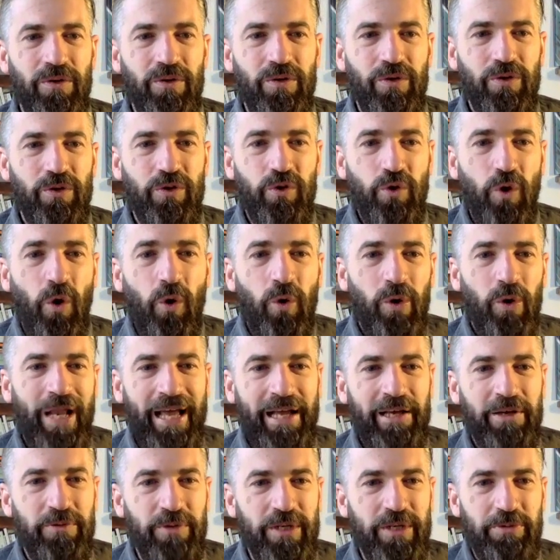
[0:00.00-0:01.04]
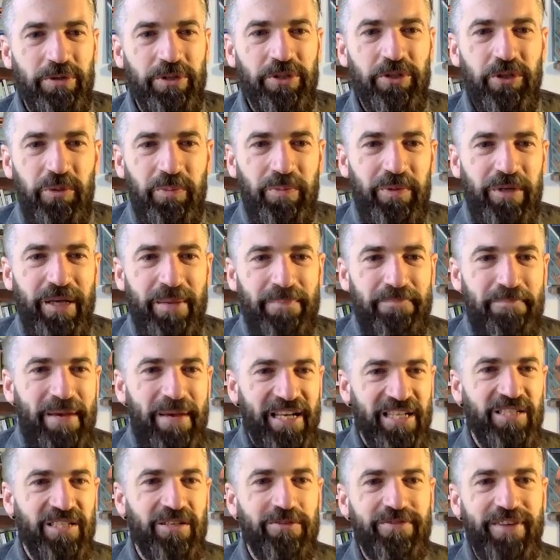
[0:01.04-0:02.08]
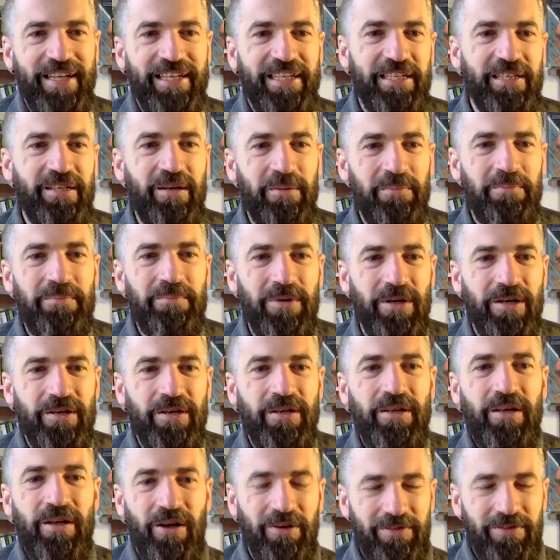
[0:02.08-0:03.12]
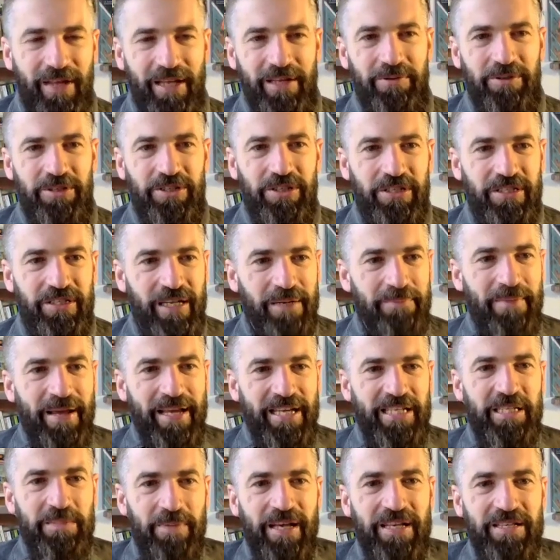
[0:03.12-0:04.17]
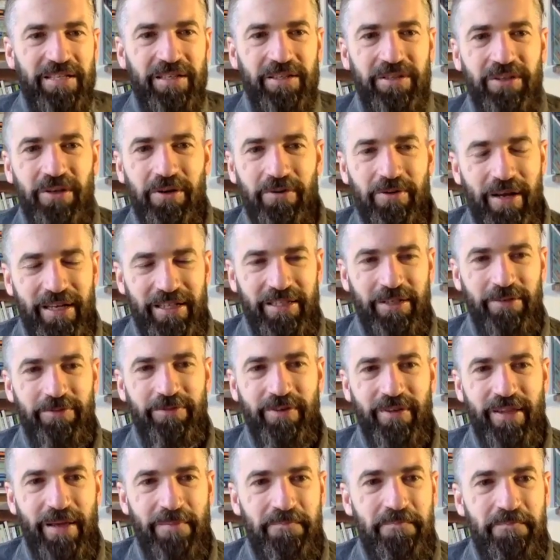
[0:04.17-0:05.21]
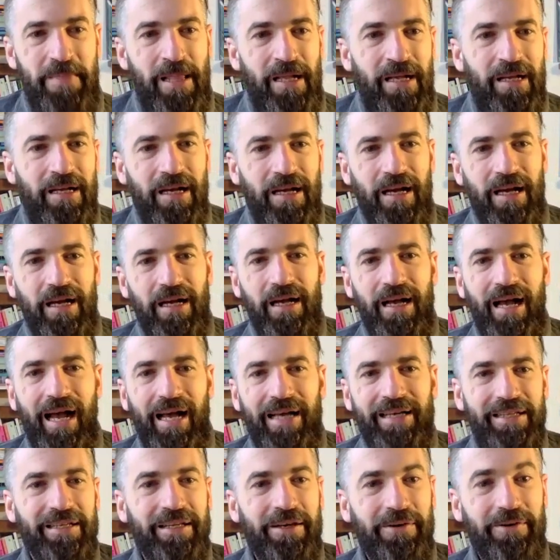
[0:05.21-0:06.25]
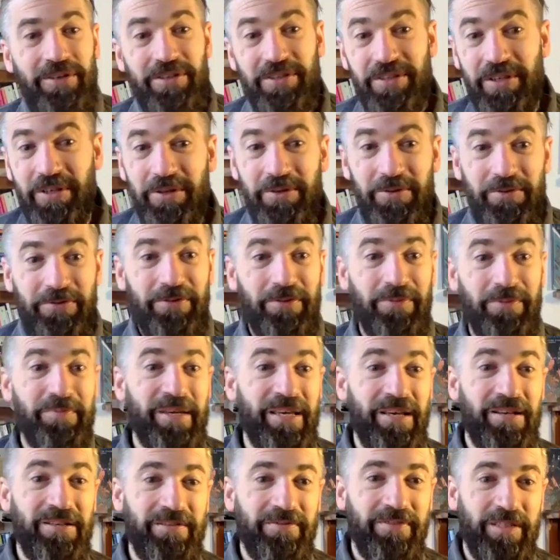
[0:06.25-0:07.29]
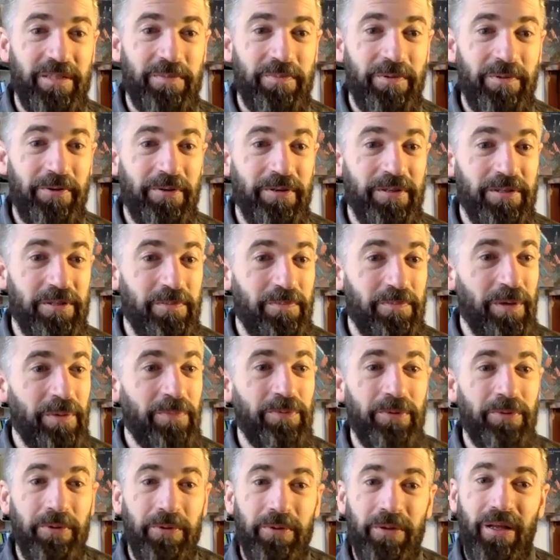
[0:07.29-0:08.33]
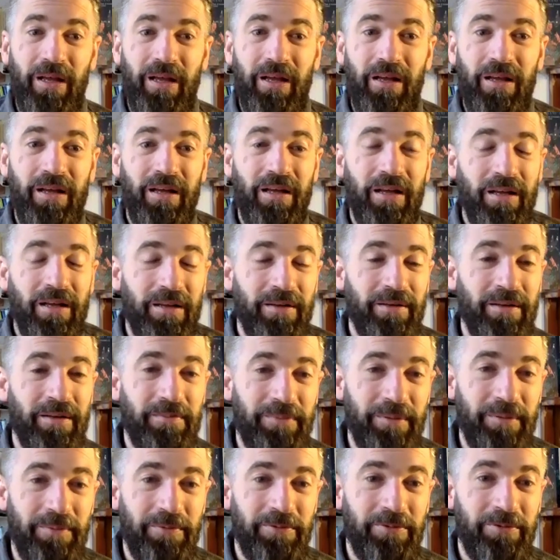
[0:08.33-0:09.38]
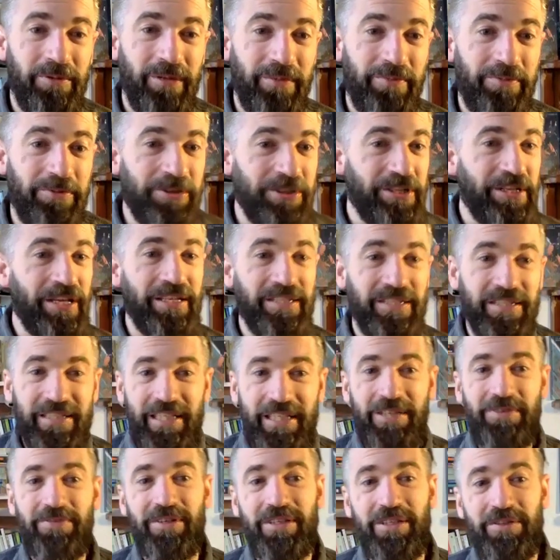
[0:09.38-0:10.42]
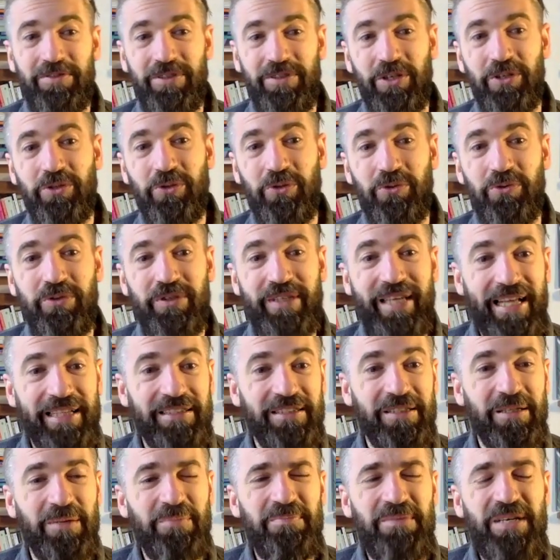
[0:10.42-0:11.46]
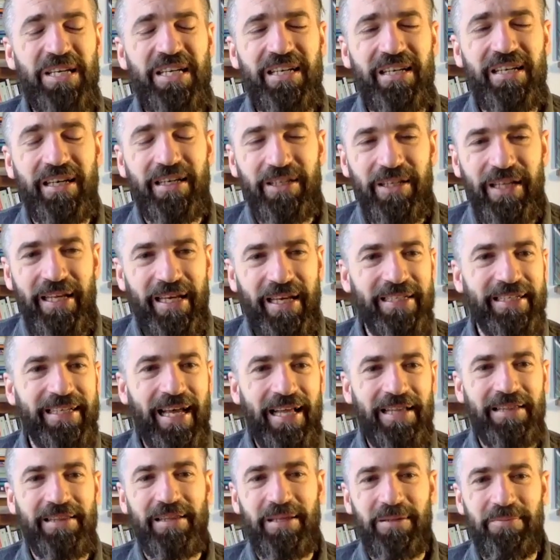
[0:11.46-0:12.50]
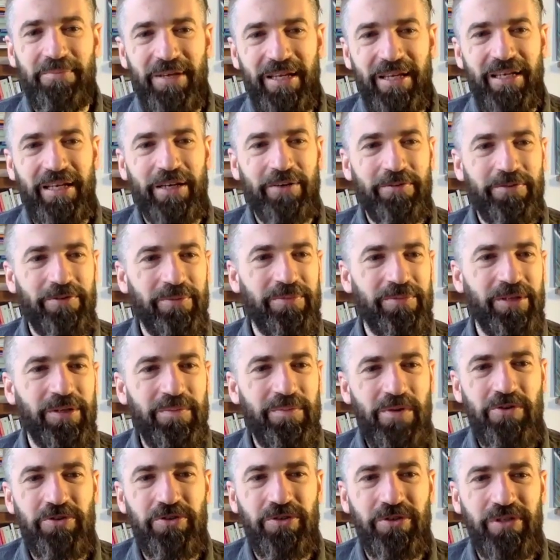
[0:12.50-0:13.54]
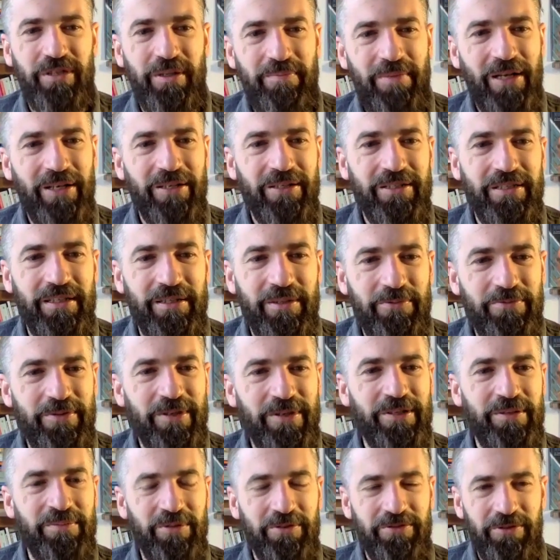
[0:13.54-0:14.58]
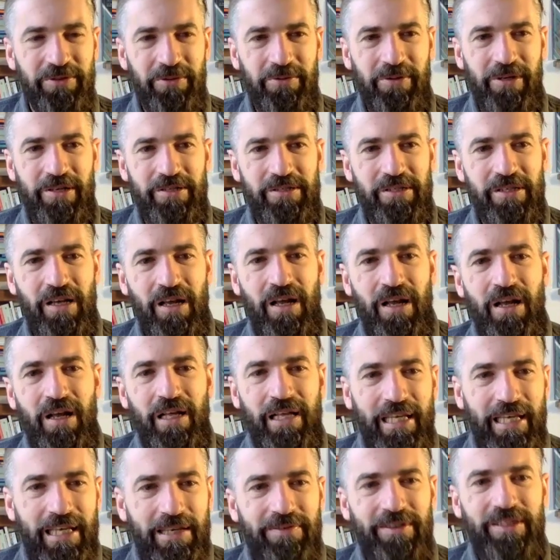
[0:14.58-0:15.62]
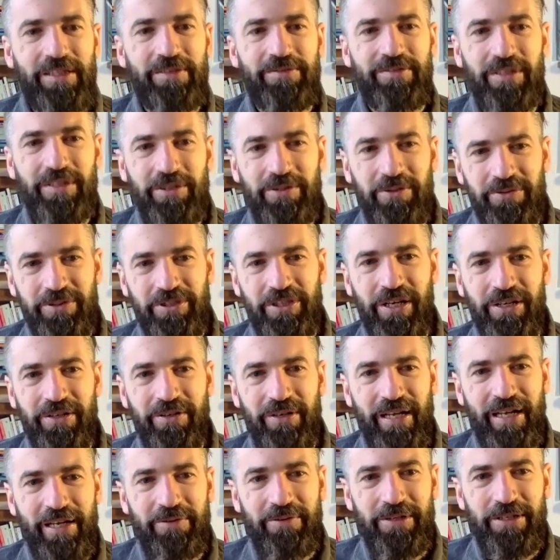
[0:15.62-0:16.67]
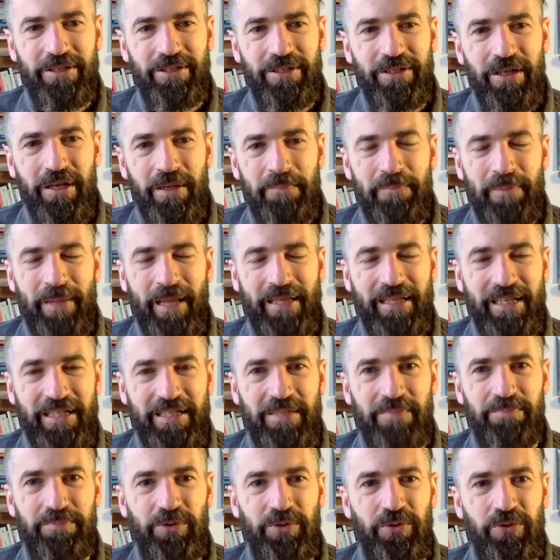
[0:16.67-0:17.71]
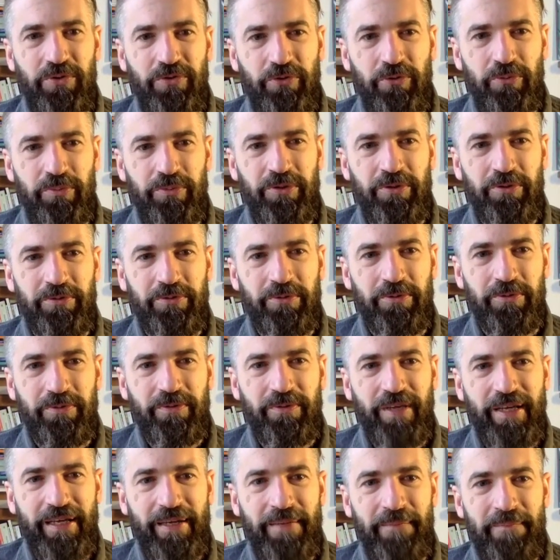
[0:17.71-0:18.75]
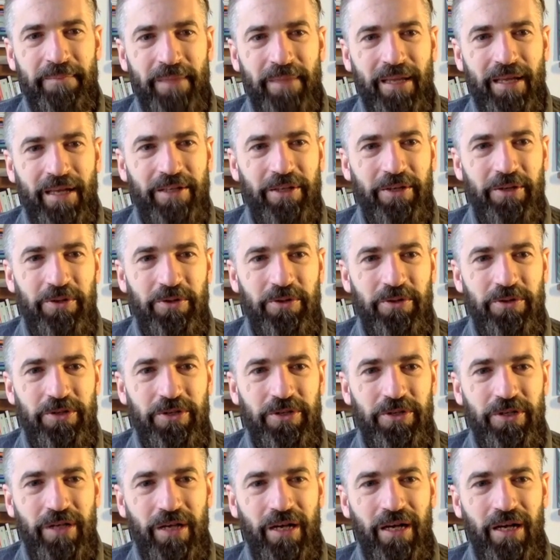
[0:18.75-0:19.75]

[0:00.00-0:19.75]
your language, which could be a mix of any number of languages, and make space in your writing for them. I can guarantee you from years of experience, people will appreciate it, even if they don't get the meaning. They can get the meaning from the emotion, the melody, the rhythm of your words, even if they don't share your language. And that's a beautiful, beautiful thing, and a huge